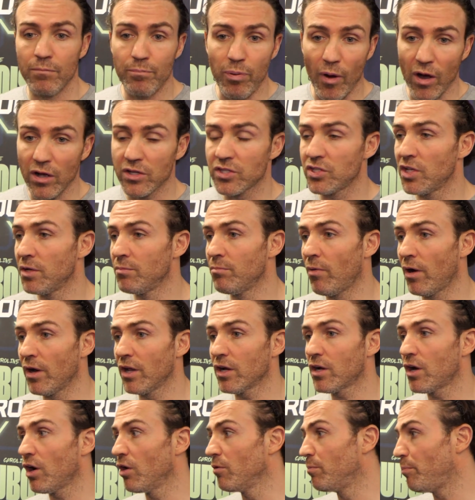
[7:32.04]
Boxing in
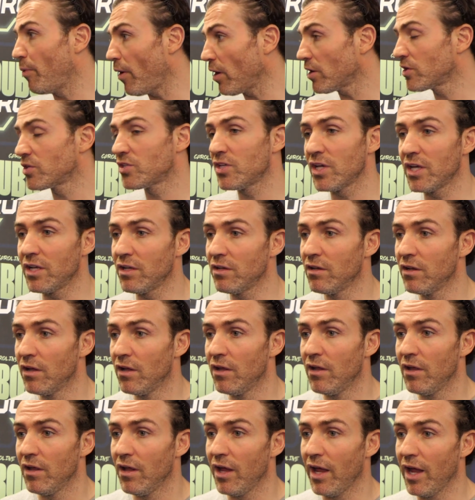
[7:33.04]
Monaco, boxing
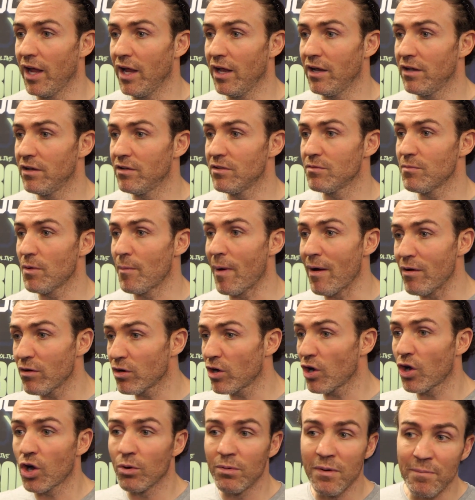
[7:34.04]
in
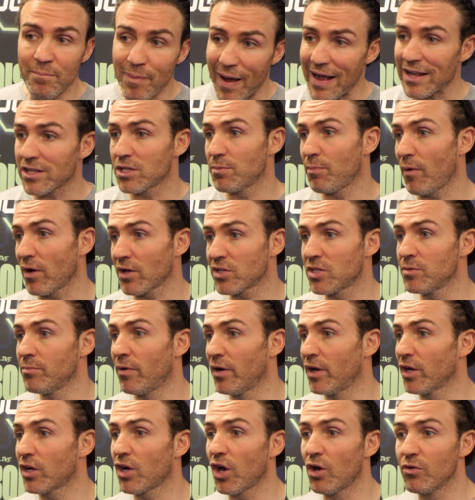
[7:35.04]
America, coming back to boxing
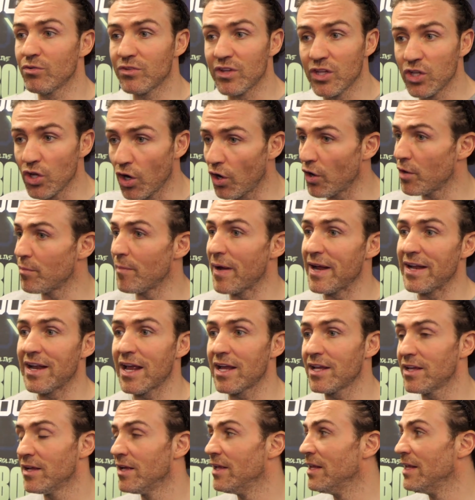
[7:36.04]
Monaco. You know what I
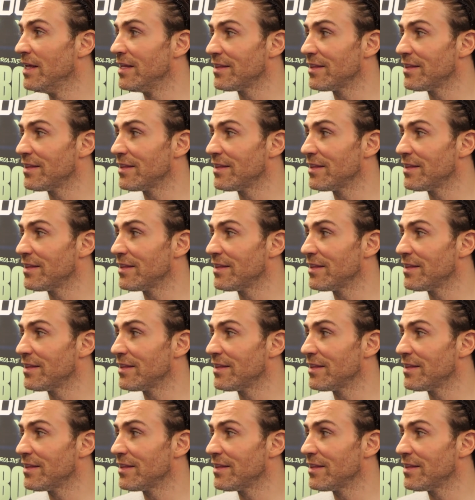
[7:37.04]
mean?